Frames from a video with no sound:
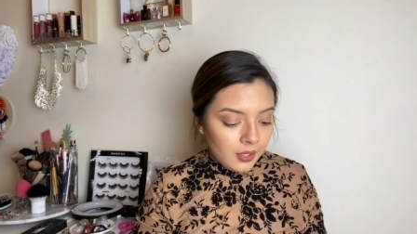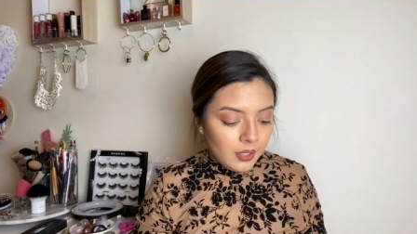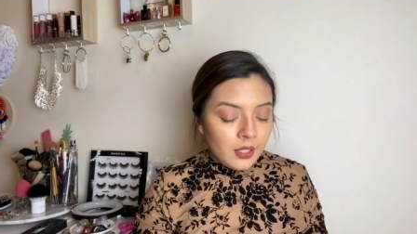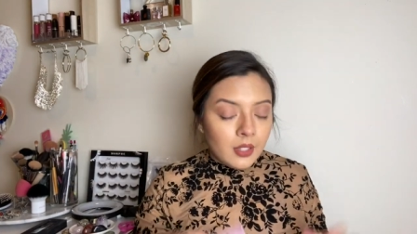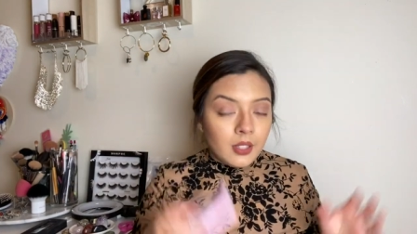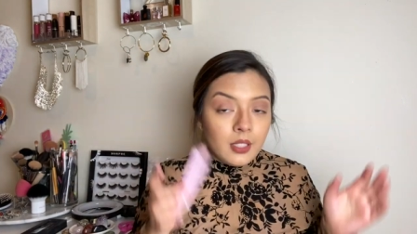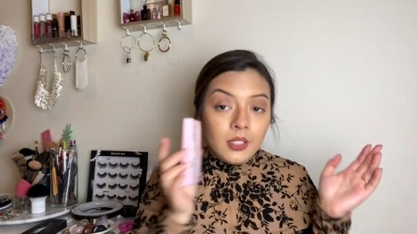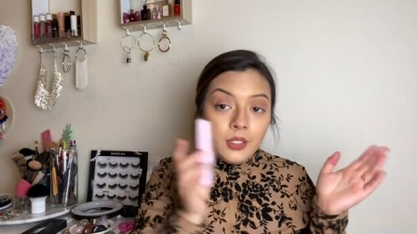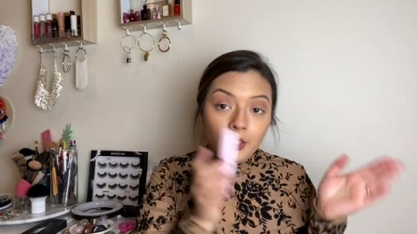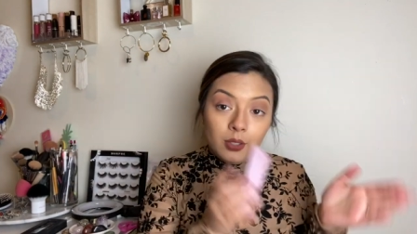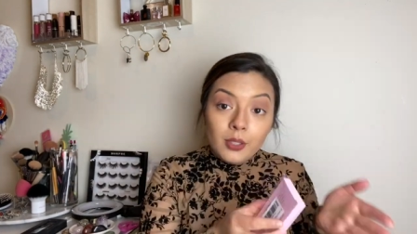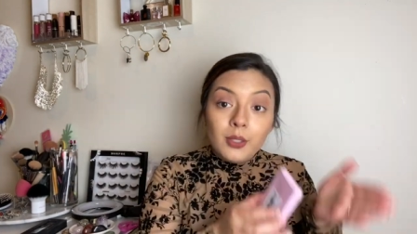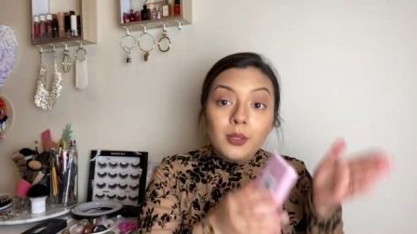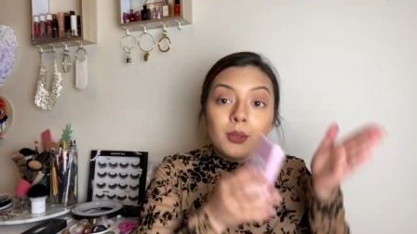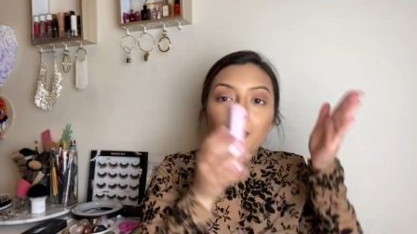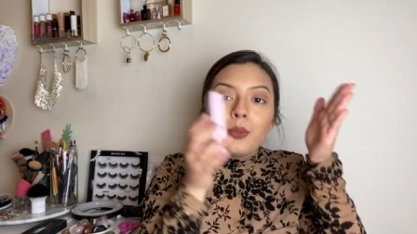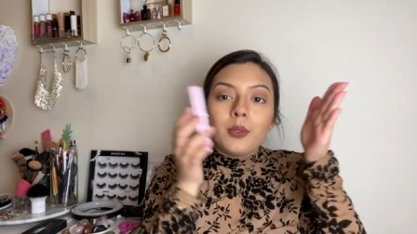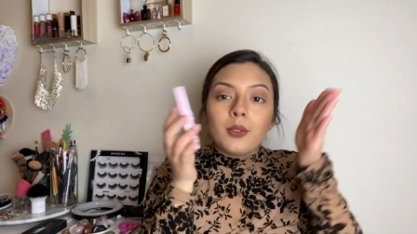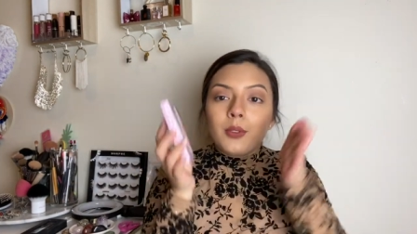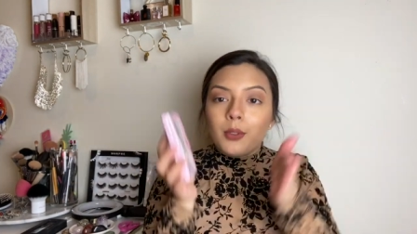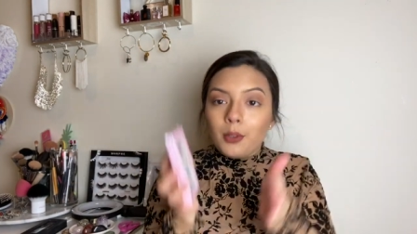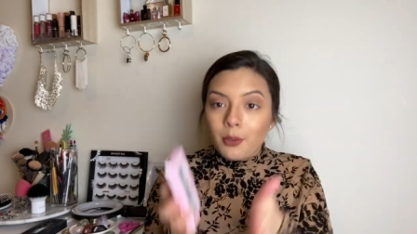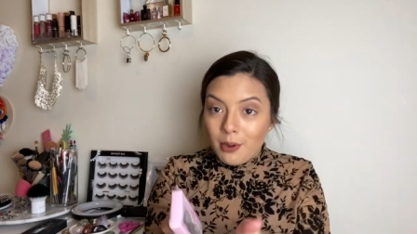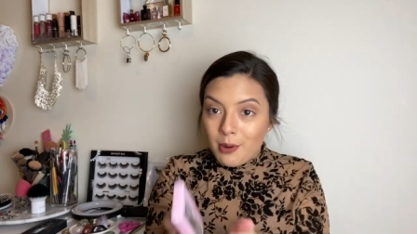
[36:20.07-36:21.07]
the two,
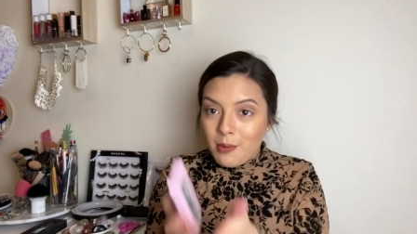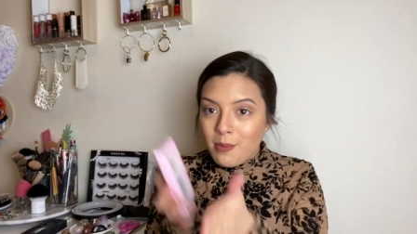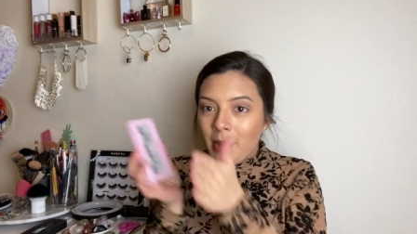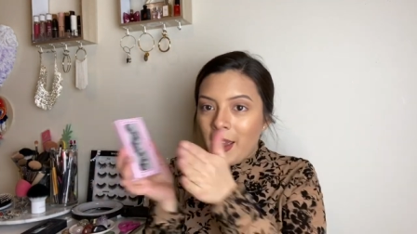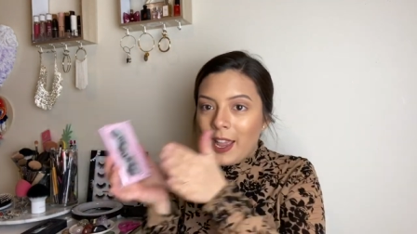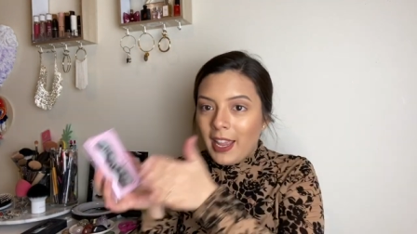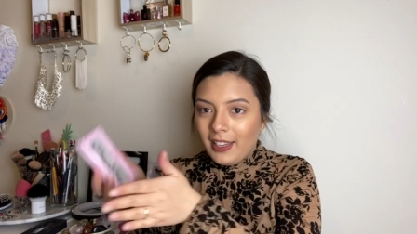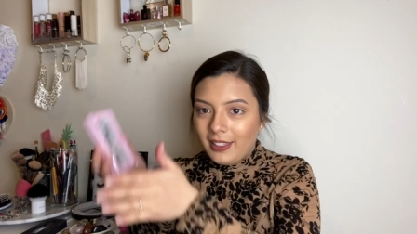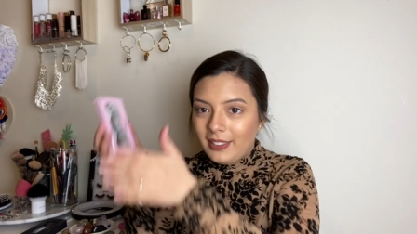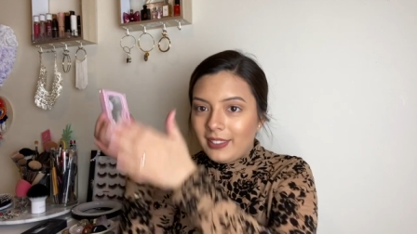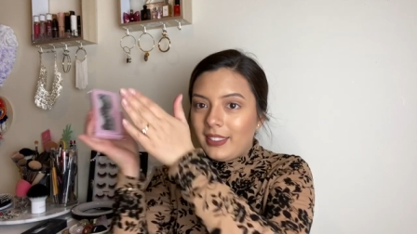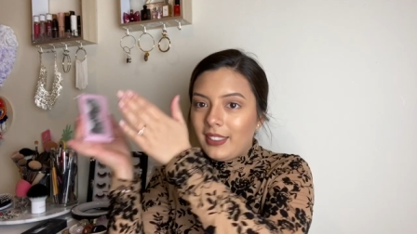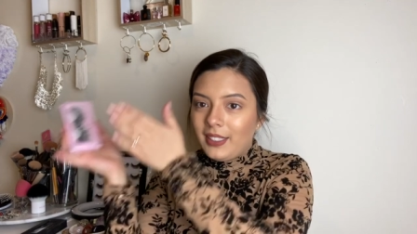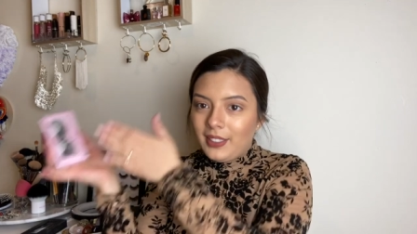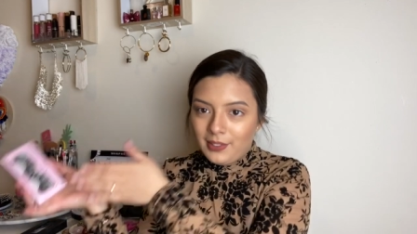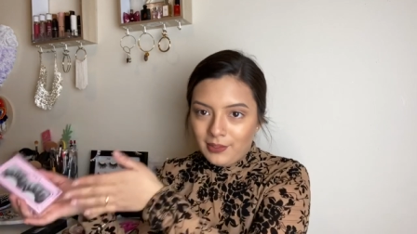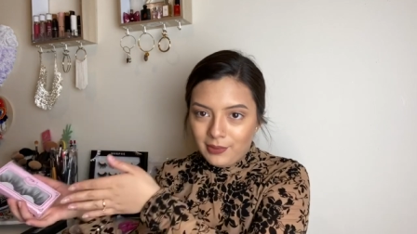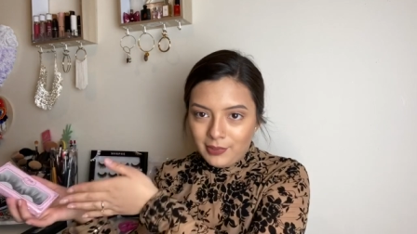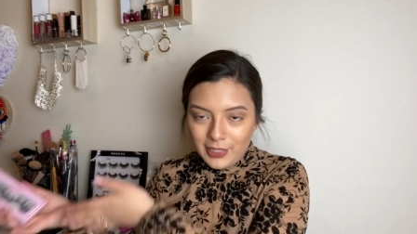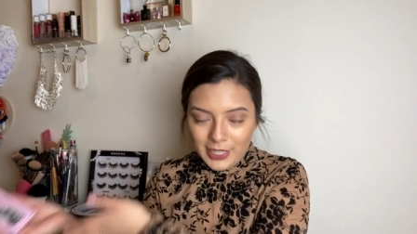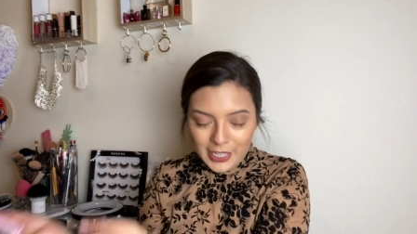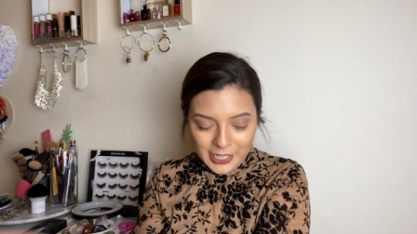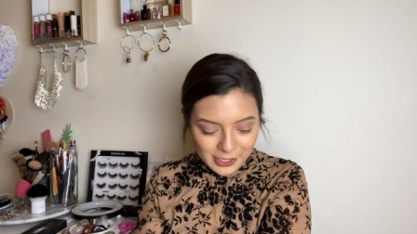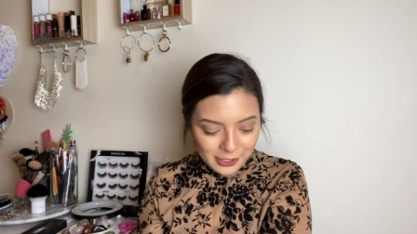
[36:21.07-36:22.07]
three packs of
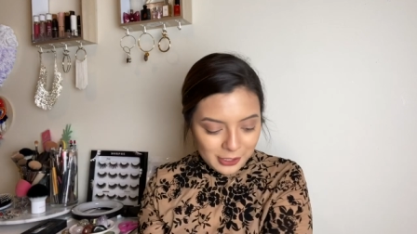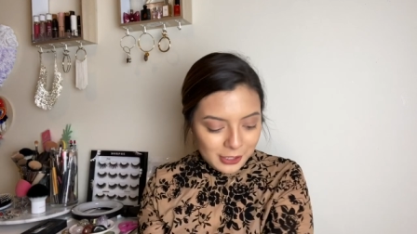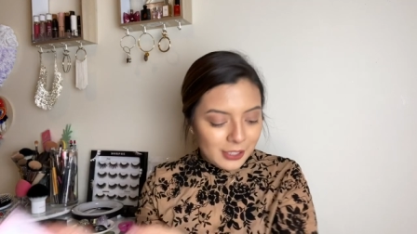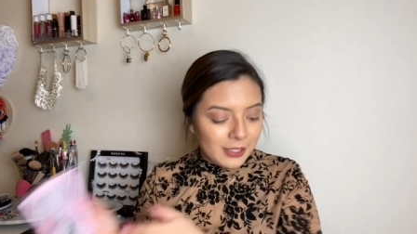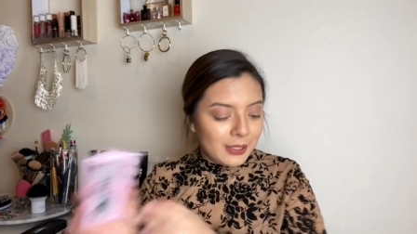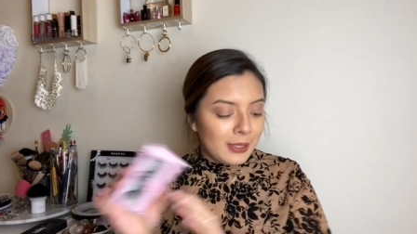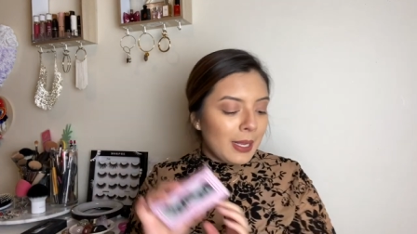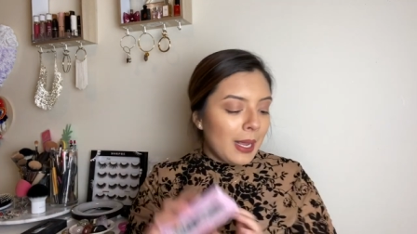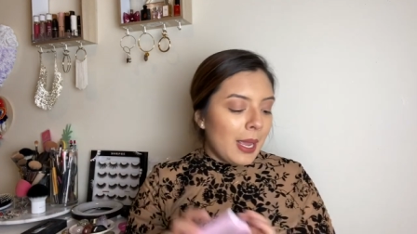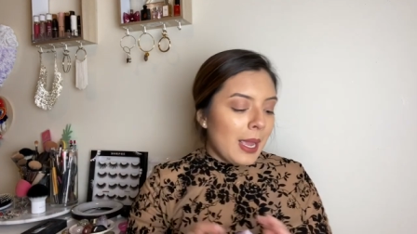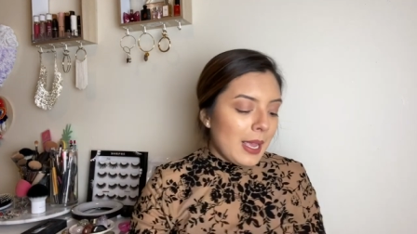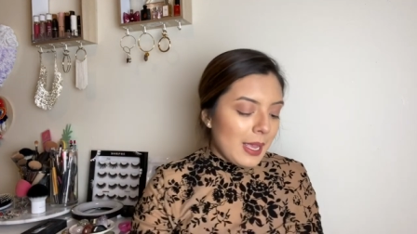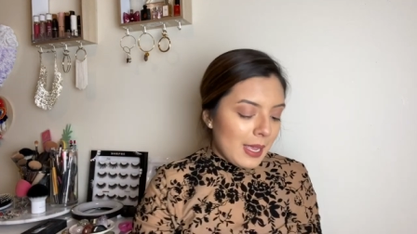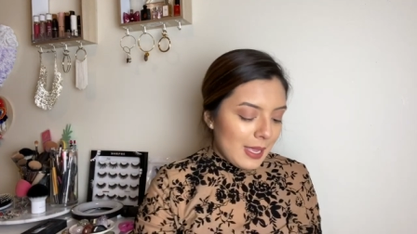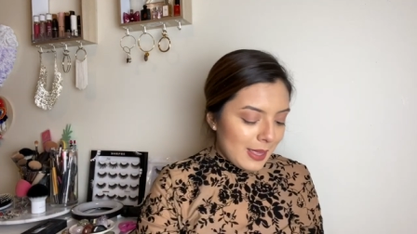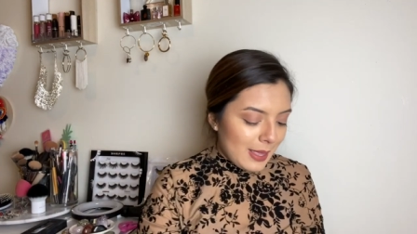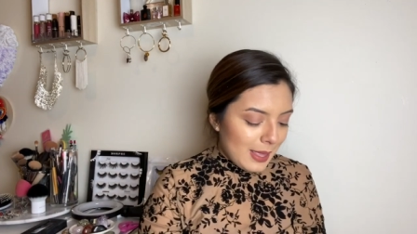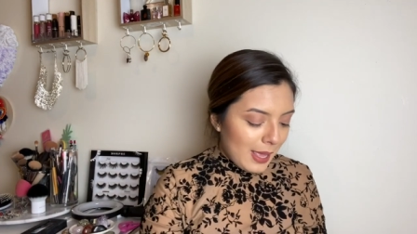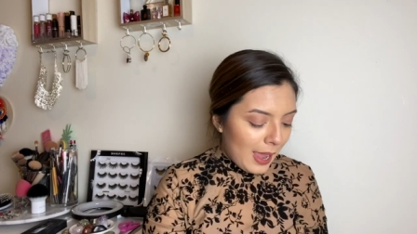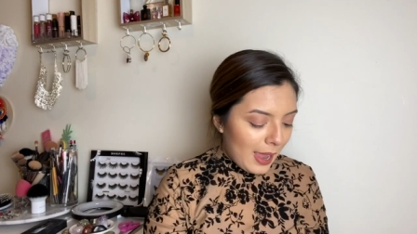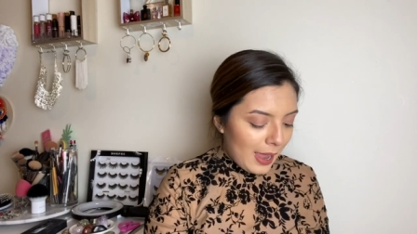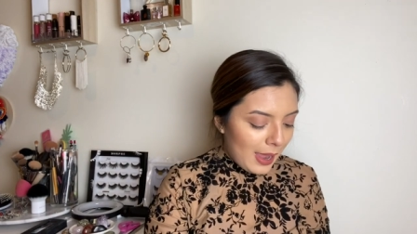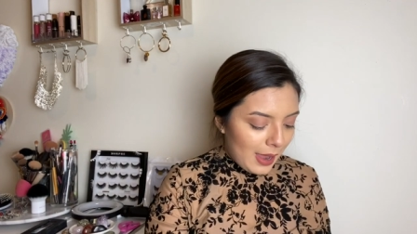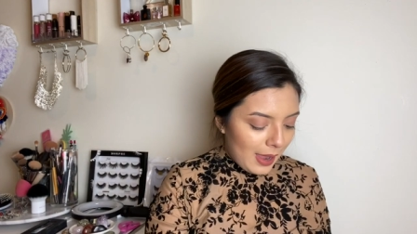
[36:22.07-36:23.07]
lashes
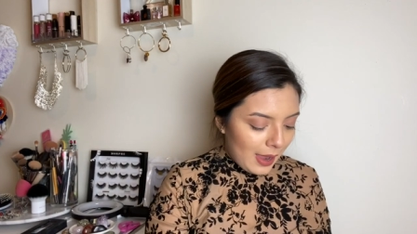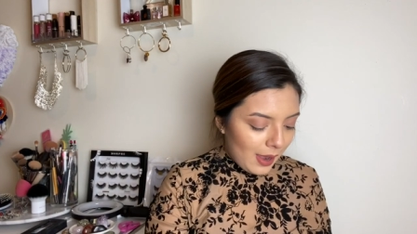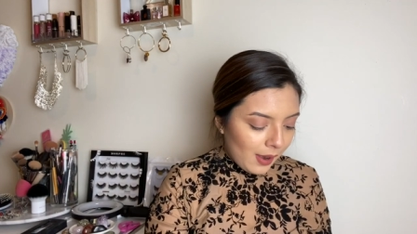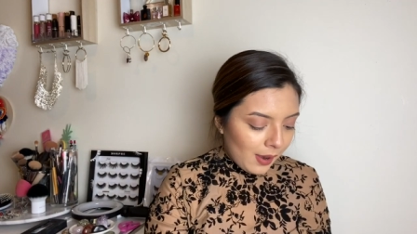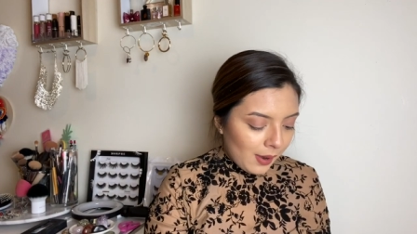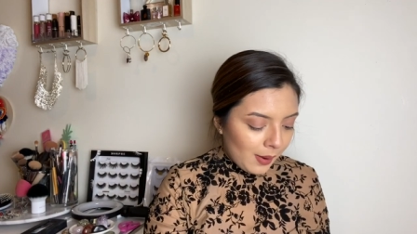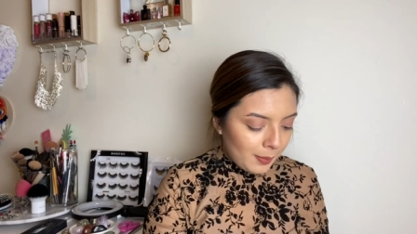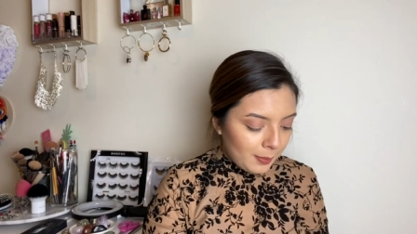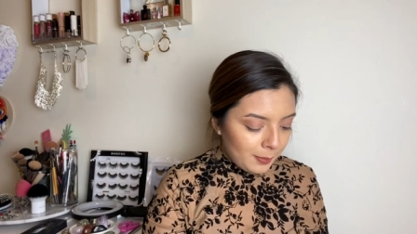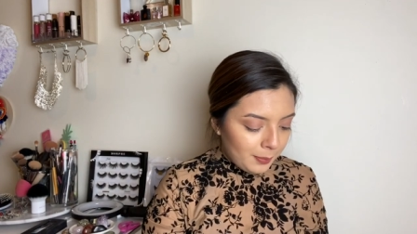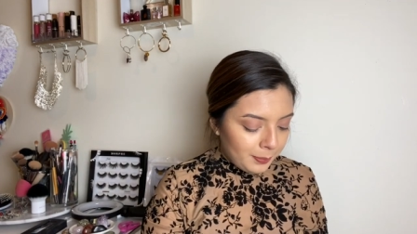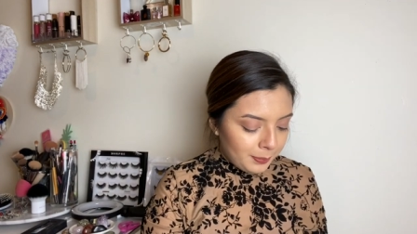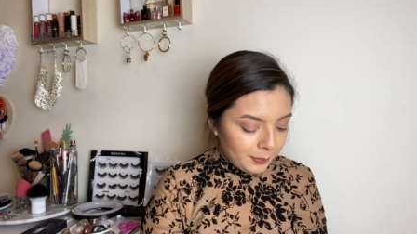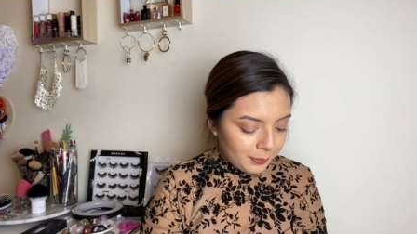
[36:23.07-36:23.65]
that, um,